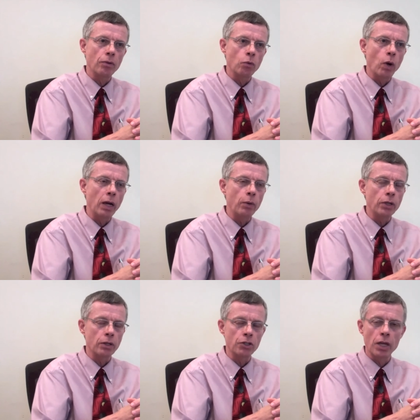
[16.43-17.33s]
the way
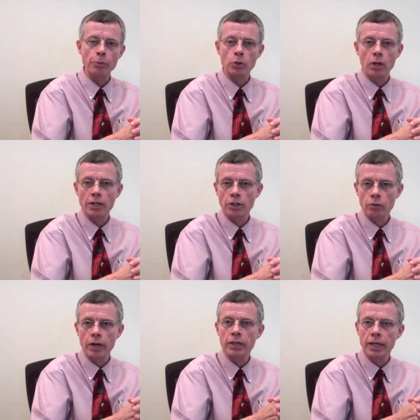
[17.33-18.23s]
we conceptualize
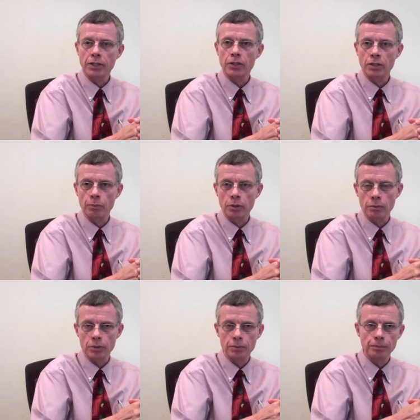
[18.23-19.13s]
other A D H D
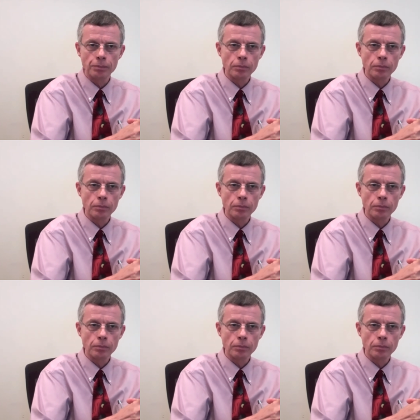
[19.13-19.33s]
symptoms.